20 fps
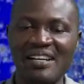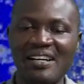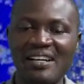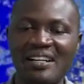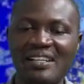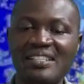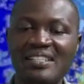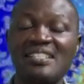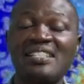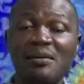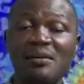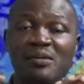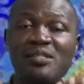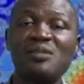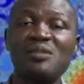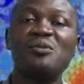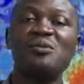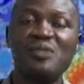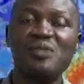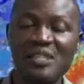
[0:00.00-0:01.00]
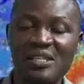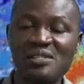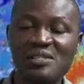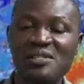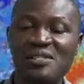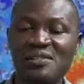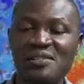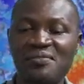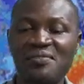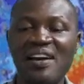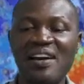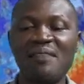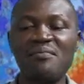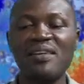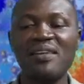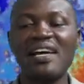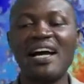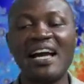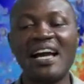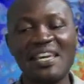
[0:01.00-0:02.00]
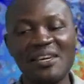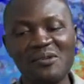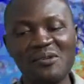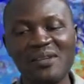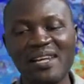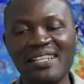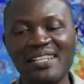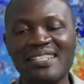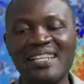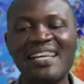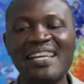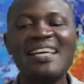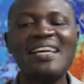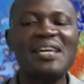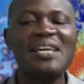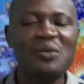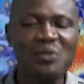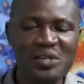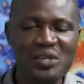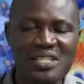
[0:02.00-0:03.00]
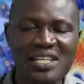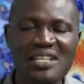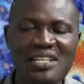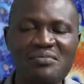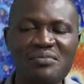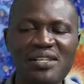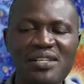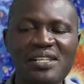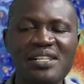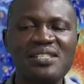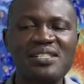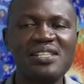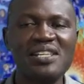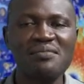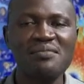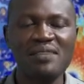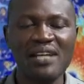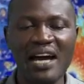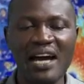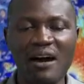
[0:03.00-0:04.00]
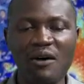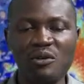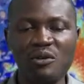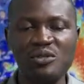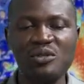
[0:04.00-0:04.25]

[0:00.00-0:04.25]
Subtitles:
his deputy could not justifiably argue that he was deliberately schemed out